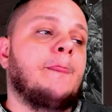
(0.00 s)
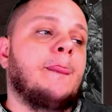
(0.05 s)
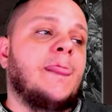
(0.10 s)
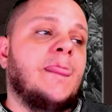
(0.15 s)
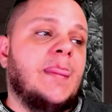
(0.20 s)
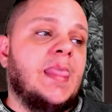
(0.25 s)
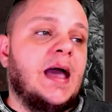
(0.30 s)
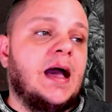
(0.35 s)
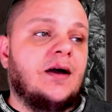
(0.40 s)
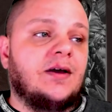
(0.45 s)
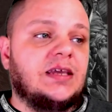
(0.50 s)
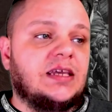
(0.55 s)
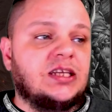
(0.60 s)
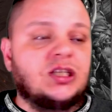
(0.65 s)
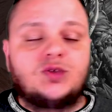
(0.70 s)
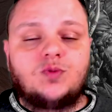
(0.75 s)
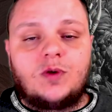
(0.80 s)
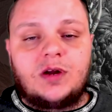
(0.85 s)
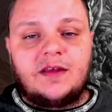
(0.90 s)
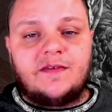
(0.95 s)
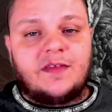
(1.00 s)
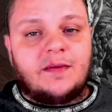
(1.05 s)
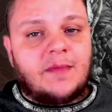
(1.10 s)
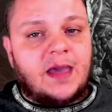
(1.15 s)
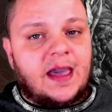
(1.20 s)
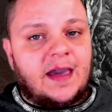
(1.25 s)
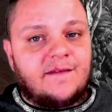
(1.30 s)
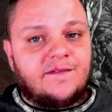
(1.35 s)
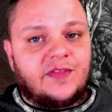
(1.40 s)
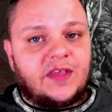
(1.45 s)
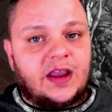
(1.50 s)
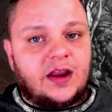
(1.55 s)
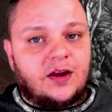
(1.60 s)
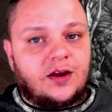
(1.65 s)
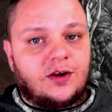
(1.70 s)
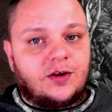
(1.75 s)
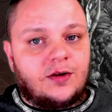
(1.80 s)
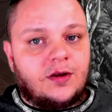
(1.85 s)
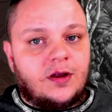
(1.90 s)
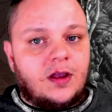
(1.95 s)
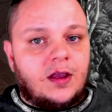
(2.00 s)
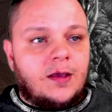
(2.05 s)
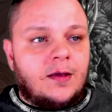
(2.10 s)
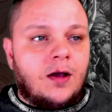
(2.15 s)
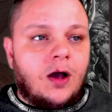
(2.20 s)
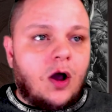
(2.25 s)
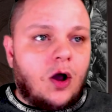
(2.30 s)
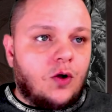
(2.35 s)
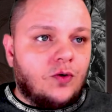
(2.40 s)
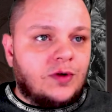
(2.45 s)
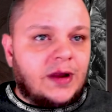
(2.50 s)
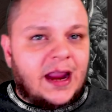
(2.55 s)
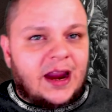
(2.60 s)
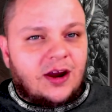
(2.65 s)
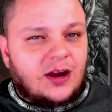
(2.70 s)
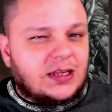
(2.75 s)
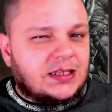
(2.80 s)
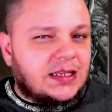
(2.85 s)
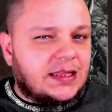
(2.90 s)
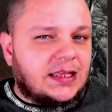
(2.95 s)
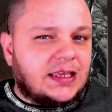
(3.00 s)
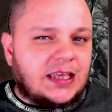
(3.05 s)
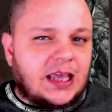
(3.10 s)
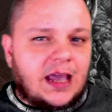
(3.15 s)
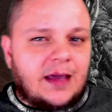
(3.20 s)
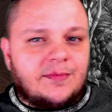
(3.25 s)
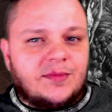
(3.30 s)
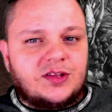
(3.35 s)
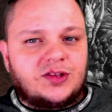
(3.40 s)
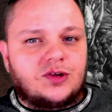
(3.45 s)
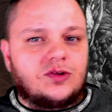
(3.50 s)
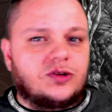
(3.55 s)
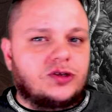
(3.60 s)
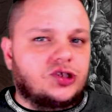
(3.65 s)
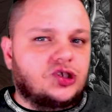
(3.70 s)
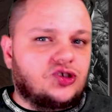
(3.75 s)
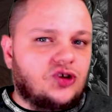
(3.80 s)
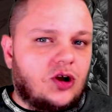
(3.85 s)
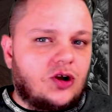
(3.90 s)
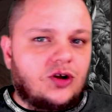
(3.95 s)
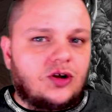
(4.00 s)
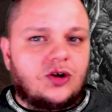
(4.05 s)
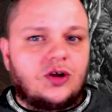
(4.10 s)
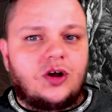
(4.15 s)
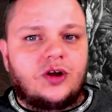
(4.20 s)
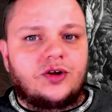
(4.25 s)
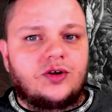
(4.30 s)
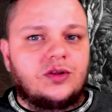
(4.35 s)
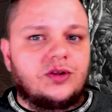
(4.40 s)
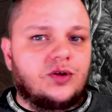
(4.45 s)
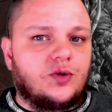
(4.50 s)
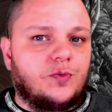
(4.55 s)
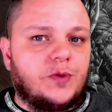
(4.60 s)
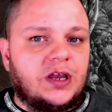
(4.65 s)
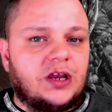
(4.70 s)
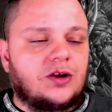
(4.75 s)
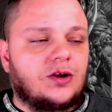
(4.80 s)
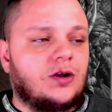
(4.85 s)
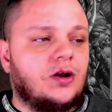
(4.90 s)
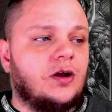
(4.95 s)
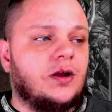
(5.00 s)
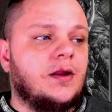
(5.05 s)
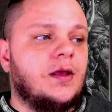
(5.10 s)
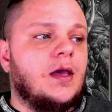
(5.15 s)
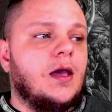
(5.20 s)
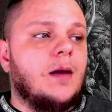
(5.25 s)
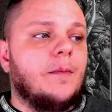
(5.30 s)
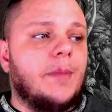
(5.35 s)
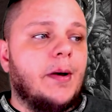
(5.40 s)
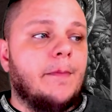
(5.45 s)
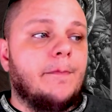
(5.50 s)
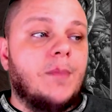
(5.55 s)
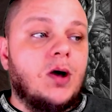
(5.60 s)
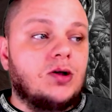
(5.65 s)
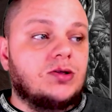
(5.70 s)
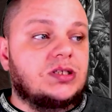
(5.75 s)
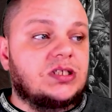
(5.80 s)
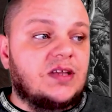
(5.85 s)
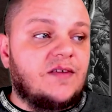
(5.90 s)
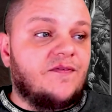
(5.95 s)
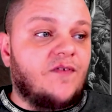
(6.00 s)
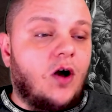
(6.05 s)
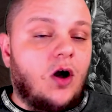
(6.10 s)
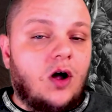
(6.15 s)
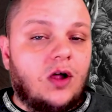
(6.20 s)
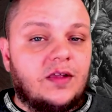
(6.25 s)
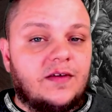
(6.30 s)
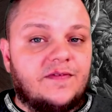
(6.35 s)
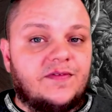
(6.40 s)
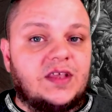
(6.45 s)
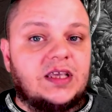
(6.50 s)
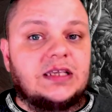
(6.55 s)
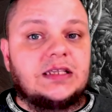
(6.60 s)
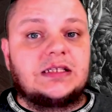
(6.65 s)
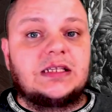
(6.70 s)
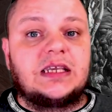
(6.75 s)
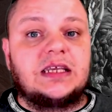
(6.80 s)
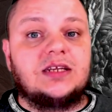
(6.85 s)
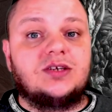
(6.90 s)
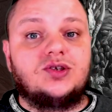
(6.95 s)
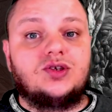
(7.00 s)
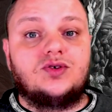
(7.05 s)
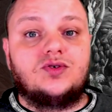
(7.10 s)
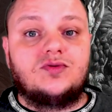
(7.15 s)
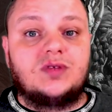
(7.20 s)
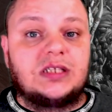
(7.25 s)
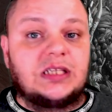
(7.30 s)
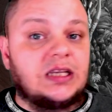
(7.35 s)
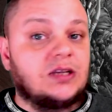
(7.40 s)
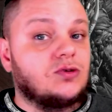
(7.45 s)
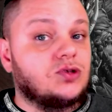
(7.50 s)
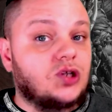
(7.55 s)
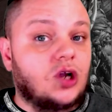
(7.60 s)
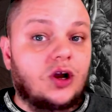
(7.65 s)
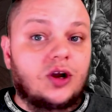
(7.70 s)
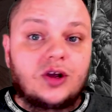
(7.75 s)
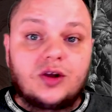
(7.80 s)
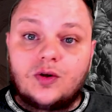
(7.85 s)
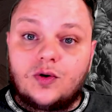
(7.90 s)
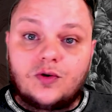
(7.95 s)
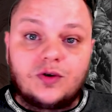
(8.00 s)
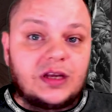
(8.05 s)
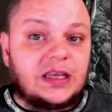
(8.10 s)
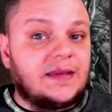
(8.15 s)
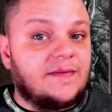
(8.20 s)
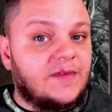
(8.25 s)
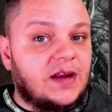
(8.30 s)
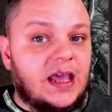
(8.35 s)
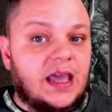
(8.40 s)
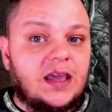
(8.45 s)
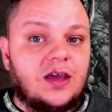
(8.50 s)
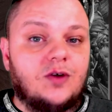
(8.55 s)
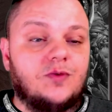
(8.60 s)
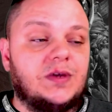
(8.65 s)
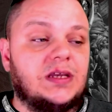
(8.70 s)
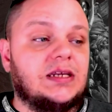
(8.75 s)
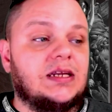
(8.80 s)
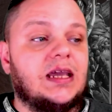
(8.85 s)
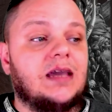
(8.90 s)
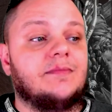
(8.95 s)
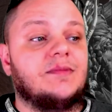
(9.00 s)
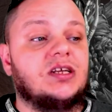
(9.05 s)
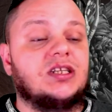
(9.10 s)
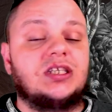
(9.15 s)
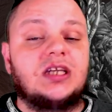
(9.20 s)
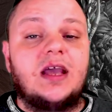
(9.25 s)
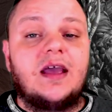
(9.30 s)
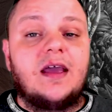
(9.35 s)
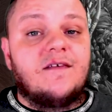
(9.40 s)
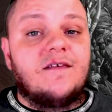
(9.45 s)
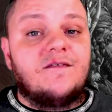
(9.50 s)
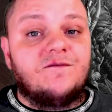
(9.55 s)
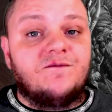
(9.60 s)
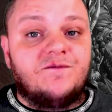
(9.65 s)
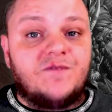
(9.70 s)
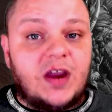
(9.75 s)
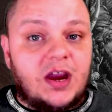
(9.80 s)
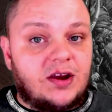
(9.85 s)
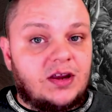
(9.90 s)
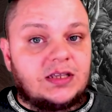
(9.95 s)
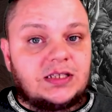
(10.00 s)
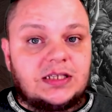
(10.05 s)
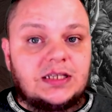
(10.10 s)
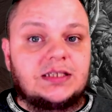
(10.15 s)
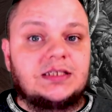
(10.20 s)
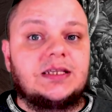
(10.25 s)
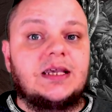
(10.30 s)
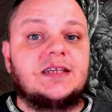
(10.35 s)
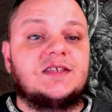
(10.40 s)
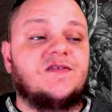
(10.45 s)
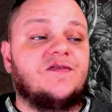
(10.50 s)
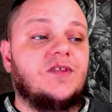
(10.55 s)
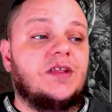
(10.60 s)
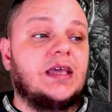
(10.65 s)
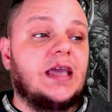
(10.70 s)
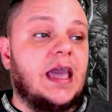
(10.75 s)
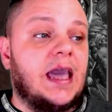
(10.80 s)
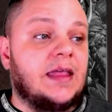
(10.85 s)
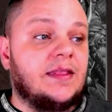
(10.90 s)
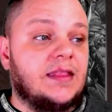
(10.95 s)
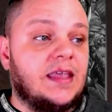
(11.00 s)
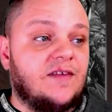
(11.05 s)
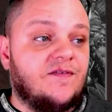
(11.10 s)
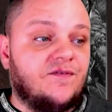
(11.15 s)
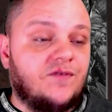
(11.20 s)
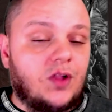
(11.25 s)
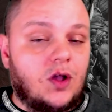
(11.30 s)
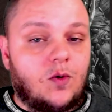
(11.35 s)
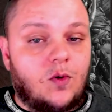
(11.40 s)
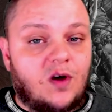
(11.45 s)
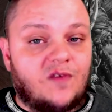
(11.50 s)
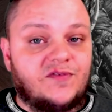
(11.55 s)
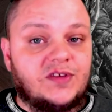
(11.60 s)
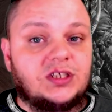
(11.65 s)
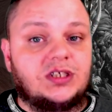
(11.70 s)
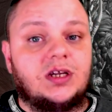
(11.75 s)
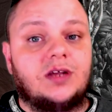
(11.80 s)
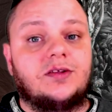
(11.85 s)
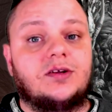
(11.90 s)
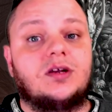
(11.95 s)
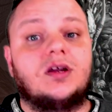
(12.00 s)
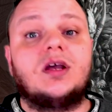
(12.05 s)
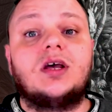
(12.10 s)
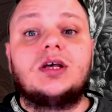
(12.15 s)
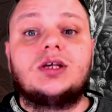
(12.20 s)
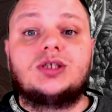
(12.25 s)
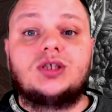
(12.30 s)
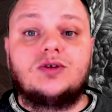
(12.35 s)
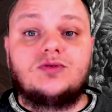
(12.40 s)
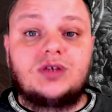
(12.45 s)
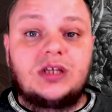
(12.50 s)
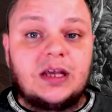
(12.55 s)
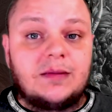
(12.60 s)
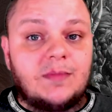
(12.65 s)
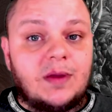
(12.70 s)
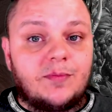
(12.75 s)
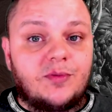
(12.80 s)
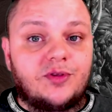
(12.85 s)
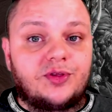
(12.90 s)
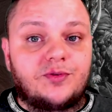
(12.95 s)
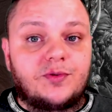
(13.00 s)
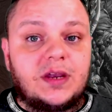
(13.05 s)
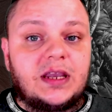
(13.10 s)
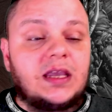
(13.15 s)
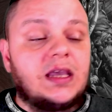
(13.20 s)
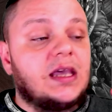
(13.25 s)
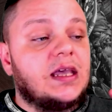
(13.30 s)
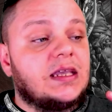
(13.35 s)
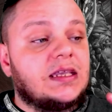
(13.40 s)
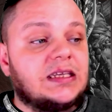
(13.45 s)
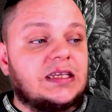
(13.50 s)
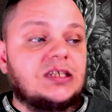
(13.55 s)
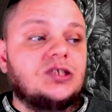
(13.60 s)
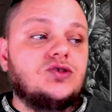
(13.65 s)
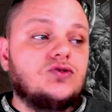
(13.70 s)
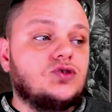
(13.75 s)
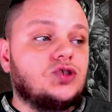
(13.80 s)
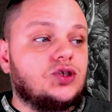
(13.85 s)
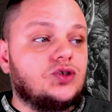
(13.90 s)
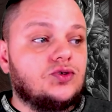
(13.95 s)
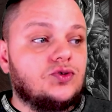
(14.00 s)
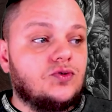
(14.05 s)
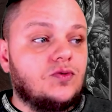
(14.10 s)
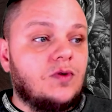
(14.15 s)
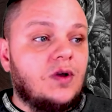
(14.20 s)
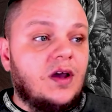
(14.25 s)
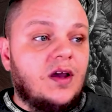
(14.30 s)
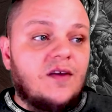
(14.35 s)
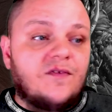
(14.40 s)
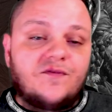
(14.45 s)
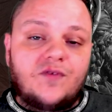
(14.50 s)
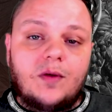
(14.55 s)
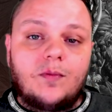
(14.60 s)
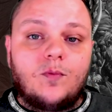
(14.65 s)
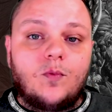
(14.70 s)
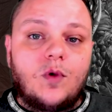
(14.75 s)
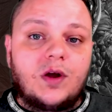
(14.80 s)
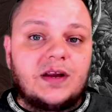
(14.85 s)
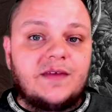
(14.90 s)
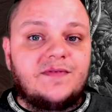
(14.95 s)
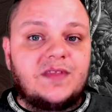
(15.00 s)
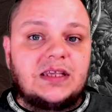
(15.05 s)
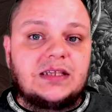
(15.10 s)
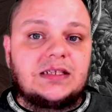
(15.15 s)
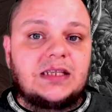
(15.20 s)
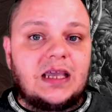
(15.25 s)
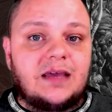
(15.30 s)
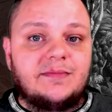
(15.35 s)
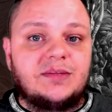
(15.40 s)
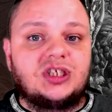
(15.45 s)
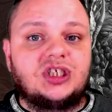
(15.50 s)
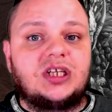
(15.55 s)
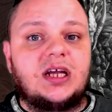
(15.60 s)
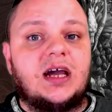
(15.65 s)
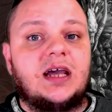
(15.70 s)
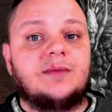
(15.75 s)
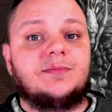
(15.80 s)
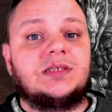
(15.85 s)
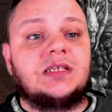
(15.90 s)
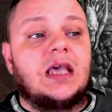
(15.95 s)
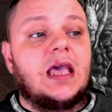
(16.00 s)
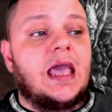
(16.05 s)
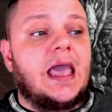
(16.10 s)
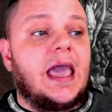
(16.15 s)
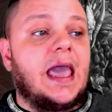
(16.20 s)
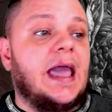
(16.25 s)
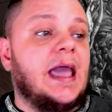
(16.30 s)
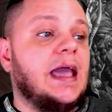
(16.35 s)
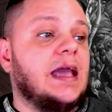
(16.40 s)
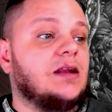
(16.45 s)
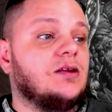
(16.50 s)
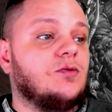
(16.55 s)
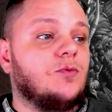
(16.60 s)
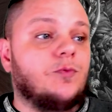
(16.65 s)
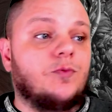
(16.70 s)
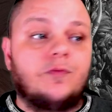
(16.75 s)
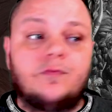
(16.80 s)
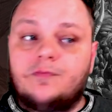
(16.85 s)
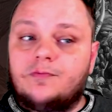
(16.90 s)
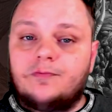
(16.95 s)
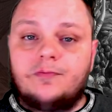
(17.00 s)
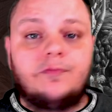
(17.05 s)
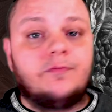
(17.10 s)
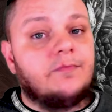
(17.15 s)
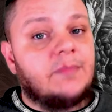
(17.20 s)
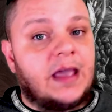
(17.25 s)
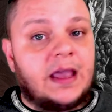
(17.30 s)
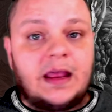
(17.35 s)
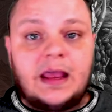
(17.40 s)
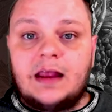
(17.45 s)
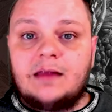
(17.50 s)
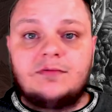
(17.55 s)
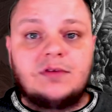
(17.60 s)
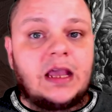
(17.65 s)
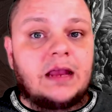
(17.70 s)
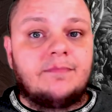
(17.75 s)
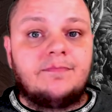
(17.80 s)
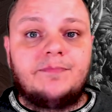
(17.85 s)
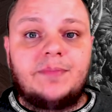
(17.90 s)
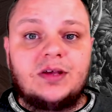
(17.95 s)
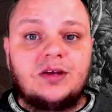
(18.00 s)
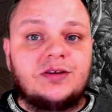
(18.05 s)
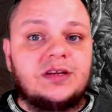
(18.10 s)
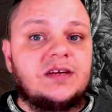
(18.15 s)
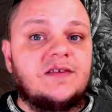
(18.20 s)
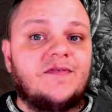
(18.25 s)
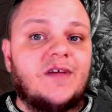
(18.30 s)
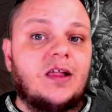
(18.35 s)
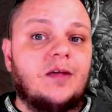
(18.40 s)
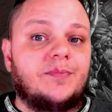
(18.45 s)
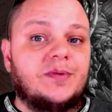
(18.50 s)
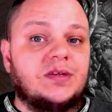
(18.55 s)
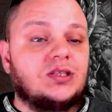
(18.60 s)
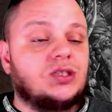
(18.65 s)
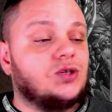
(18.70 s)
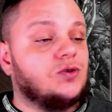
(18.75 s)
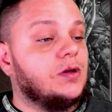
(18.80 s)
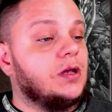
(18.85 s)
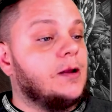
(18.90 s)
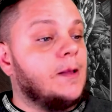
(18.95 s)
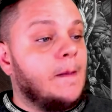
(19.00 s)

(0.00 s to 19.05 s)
Now, each one of them have their own areas of the game that they're a little stronger on or a little weaker on, but most of all of these can do single target or even AoE damage very successfully, and they flow off each other. So tip number 3, get you 2 from one of these damage types and build and develop into it.